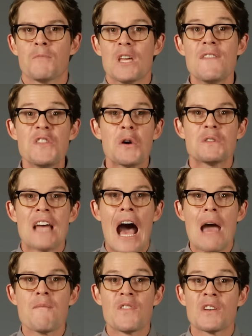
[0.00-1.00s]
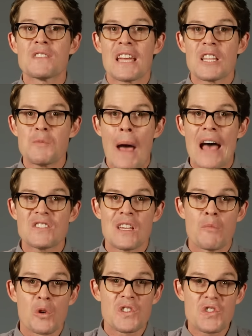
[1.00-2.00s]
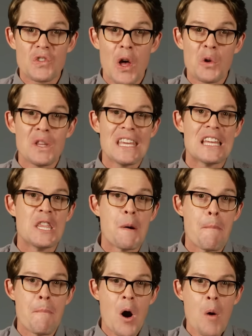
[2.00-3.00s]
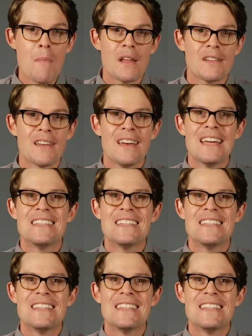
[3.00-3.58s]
Even though time feels like it's passing more slowly in the moment,